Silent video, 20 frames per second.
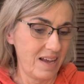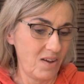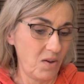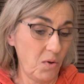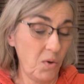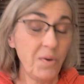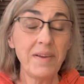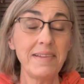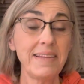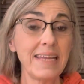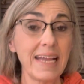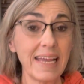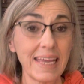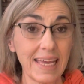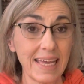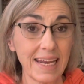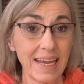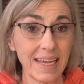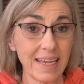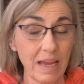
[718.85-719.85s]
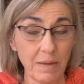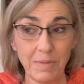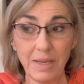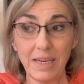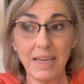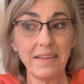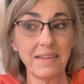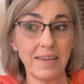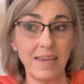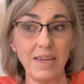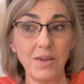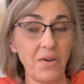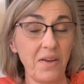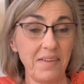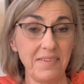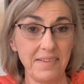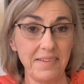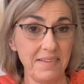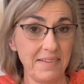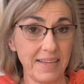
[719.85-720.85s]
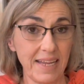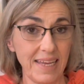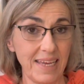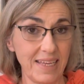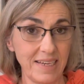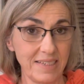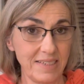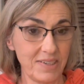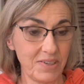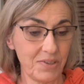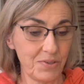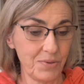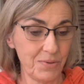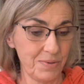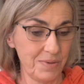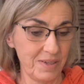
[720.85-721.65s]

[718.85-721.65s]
Or he's Diana. I mean, he calls us Diana too.